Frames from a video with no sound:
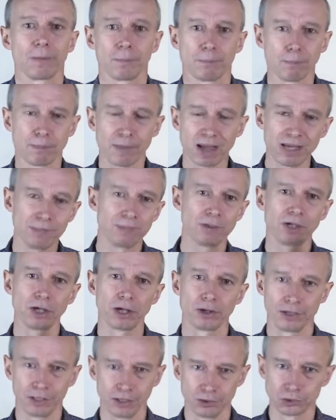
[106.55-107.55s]
maybe
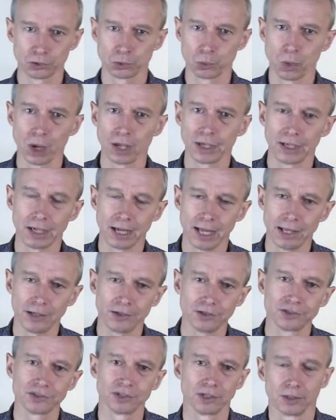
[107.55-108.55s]
going into one
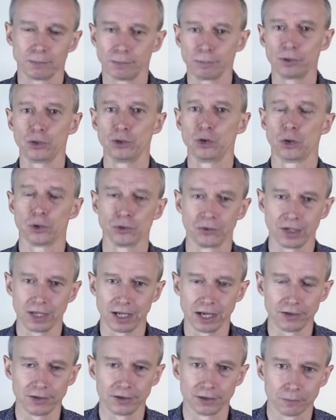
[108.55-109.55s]
lens but not the
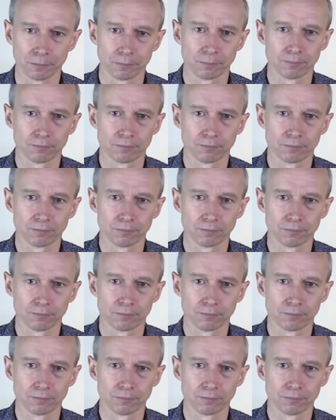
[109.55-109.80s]
other.